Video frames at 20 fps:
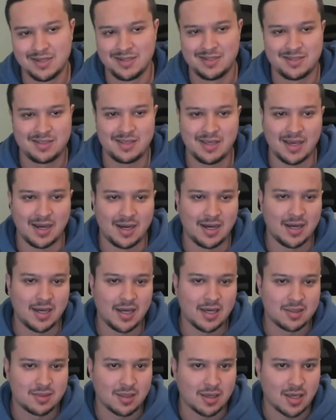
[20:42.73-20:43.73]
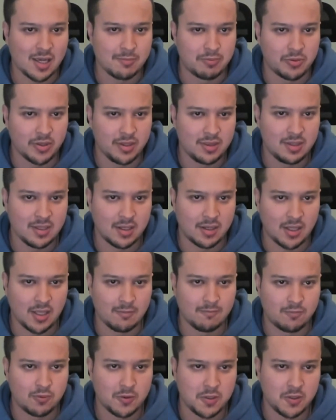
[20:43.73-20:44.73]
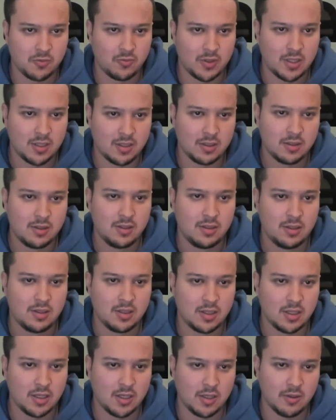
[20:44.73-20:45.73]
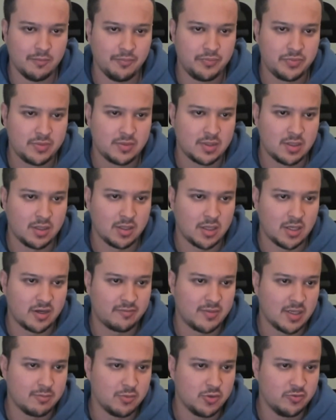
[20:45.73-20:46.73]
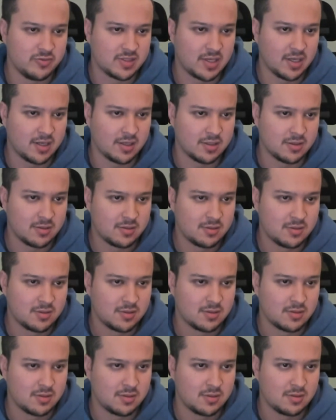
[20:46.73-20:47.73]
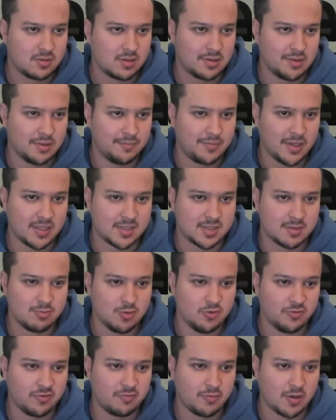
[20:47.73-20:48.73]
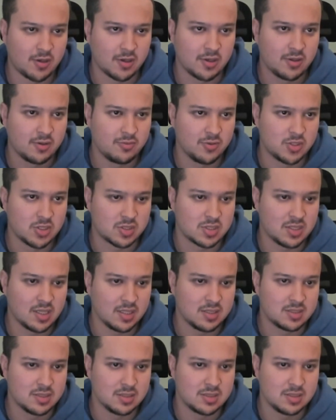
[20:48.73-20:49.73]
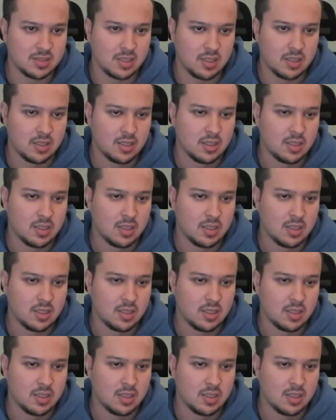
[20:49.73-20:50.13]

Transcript: yeah, I think I played the endgame pretty well. A lot of my moves getting the best move mark, which is nice to see.